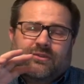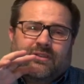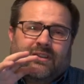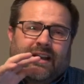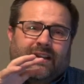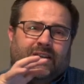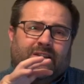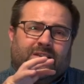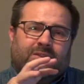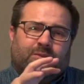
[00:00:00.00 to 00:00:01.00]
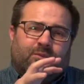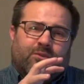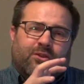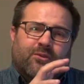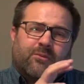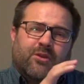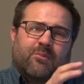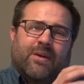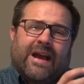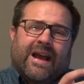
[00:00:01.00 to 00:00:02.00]
let
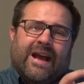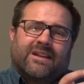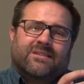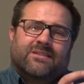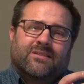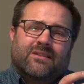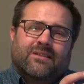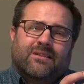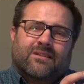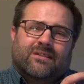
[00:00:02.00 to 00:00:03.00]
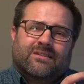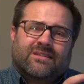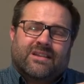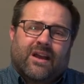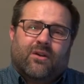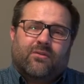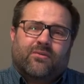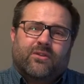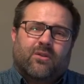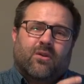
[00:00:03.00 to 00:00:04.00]
your past
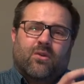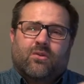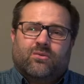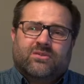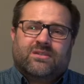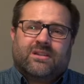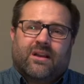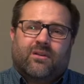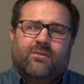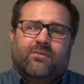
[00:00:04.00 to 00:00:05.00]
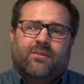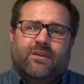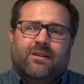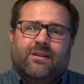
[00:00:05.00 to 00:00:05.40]
self, your old self,